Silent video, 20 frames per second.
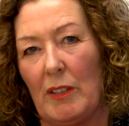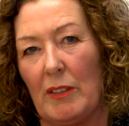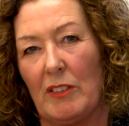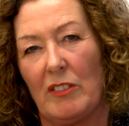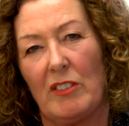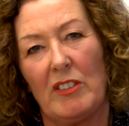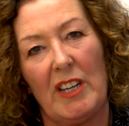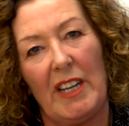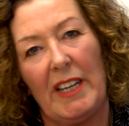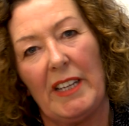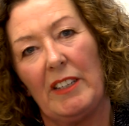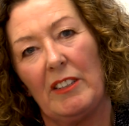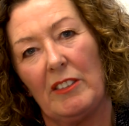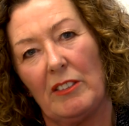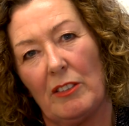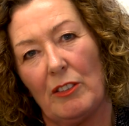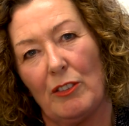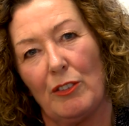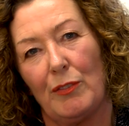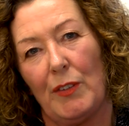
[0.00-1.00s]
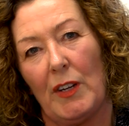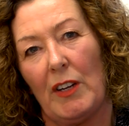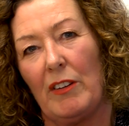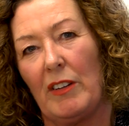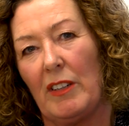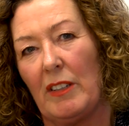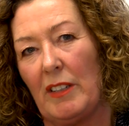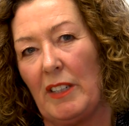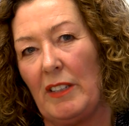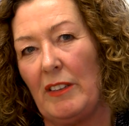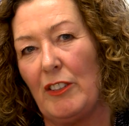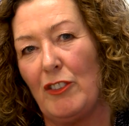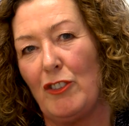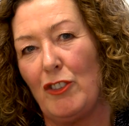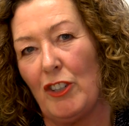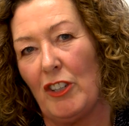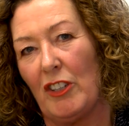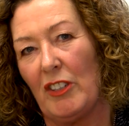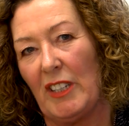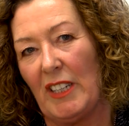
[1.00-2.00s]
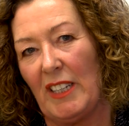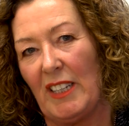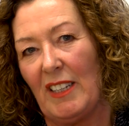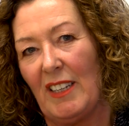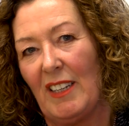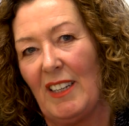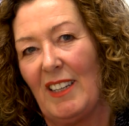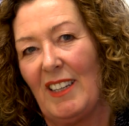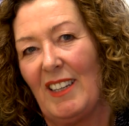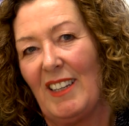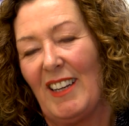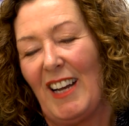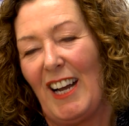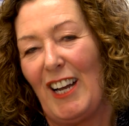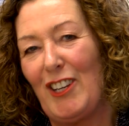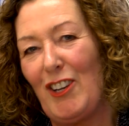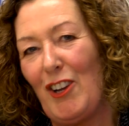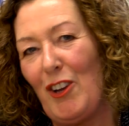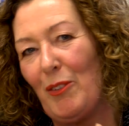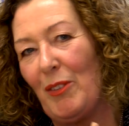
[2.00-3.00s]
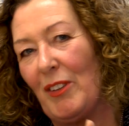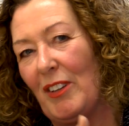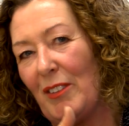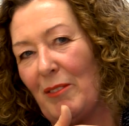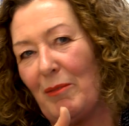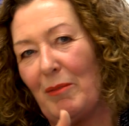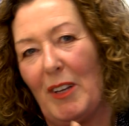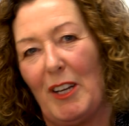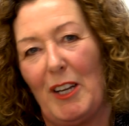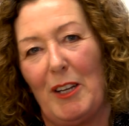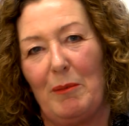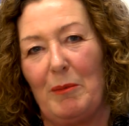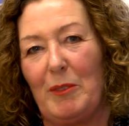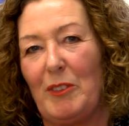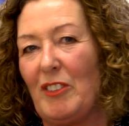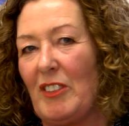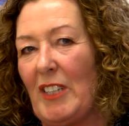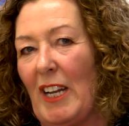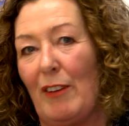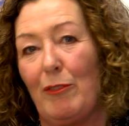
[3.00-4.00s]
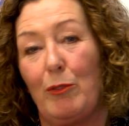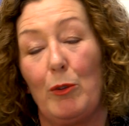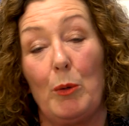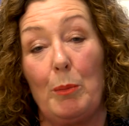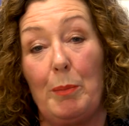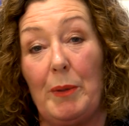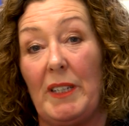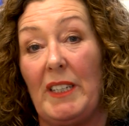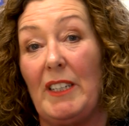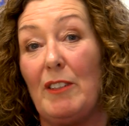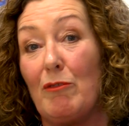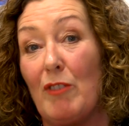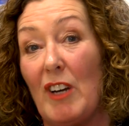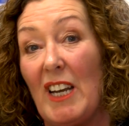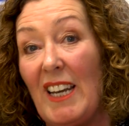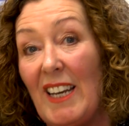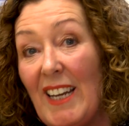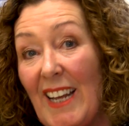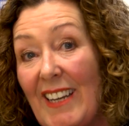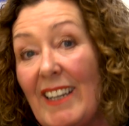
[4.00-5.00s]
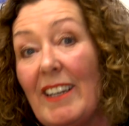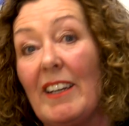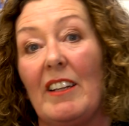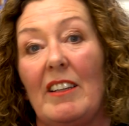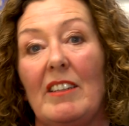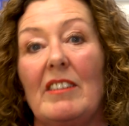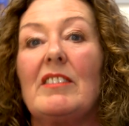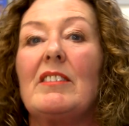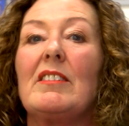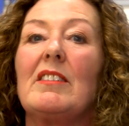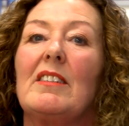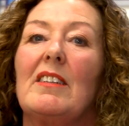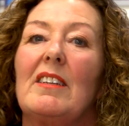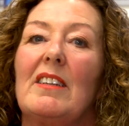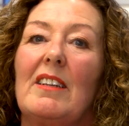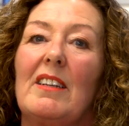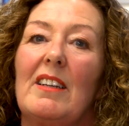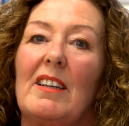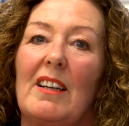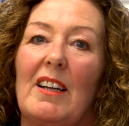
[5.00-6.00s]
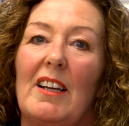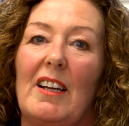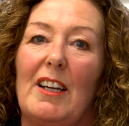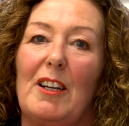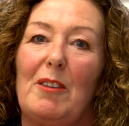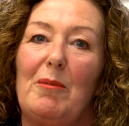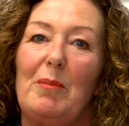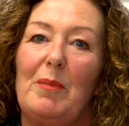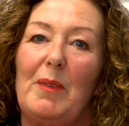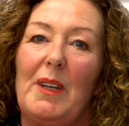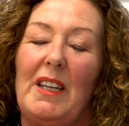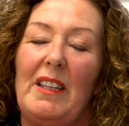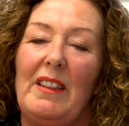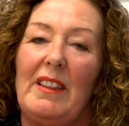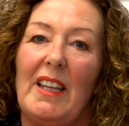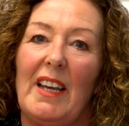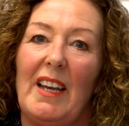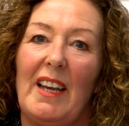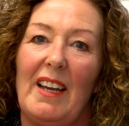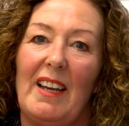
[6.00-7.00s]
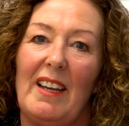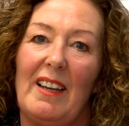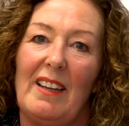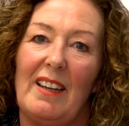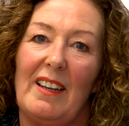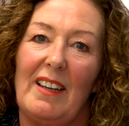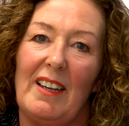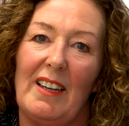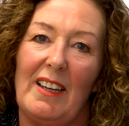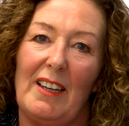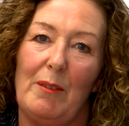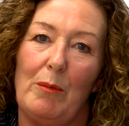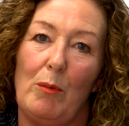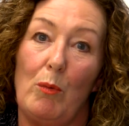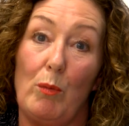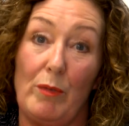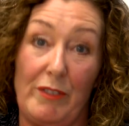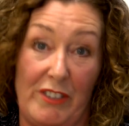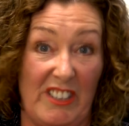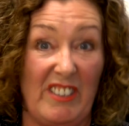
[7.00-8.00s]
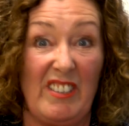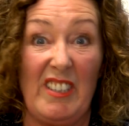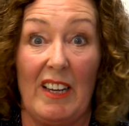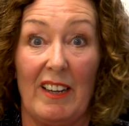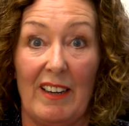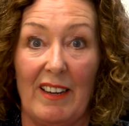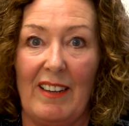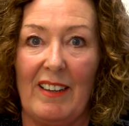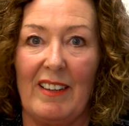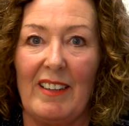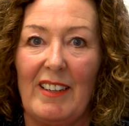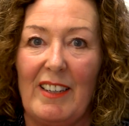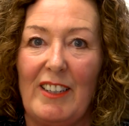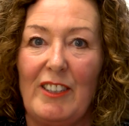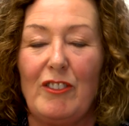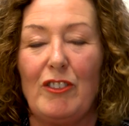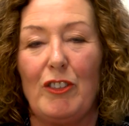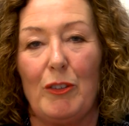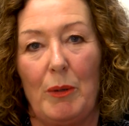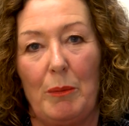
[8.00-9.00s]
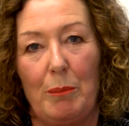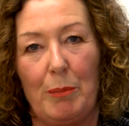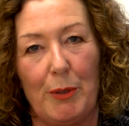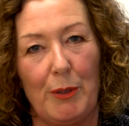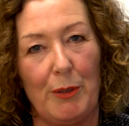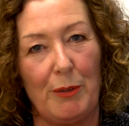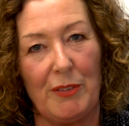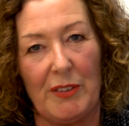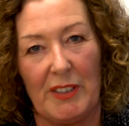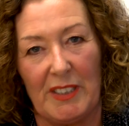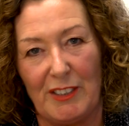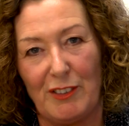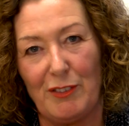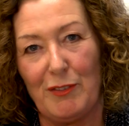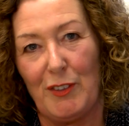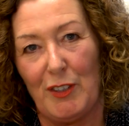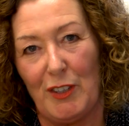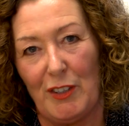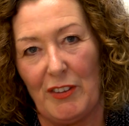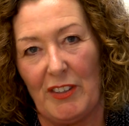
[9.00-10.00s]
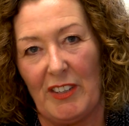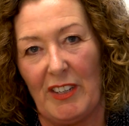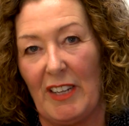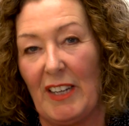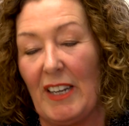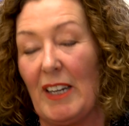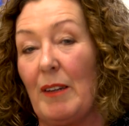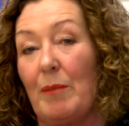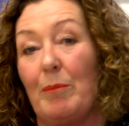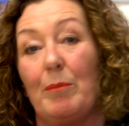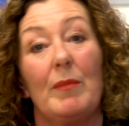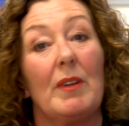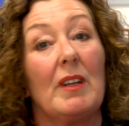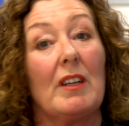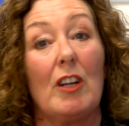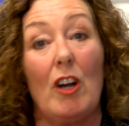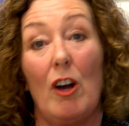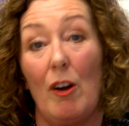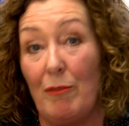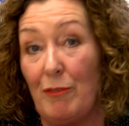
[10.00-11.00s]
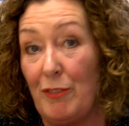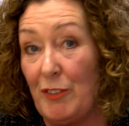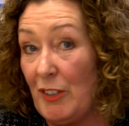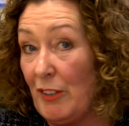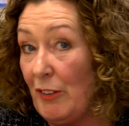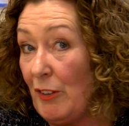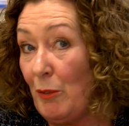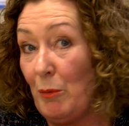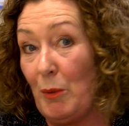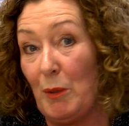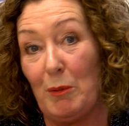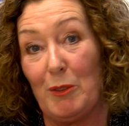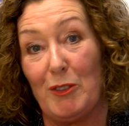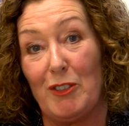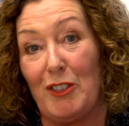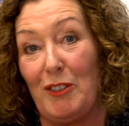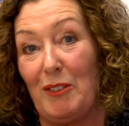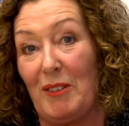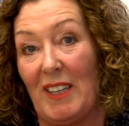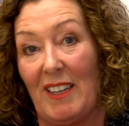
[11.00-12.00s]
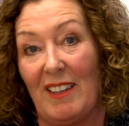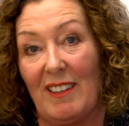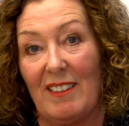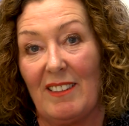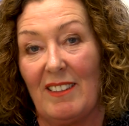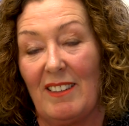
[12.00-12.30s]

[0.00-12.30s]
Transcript: that's taken us thus far in the journey. I know that staff will be relentless in their desire to improve things further, and I'm confident that we will do that.